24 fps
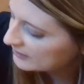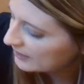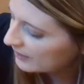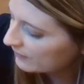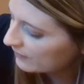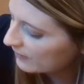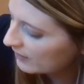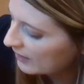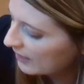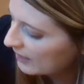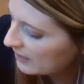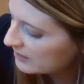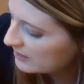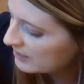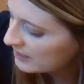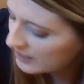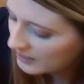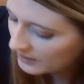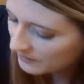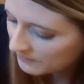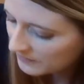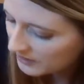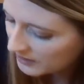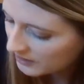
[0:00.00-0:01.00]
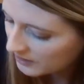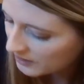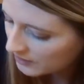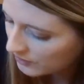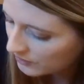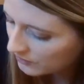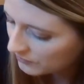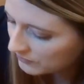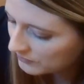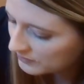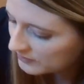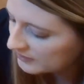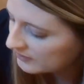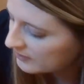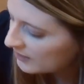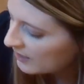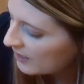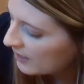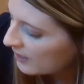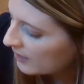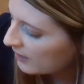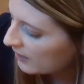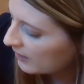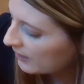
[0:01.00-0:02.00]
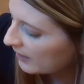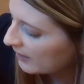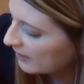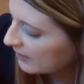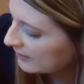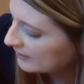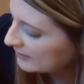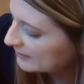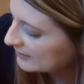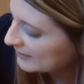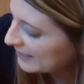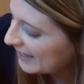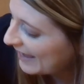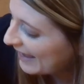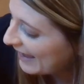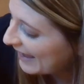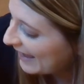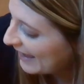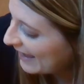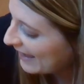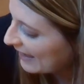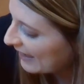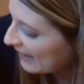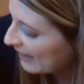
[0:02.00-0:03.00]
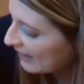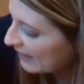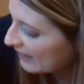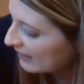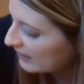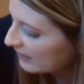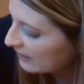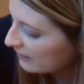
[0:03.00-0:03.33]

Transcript: And then I think I'm going to use like a tan,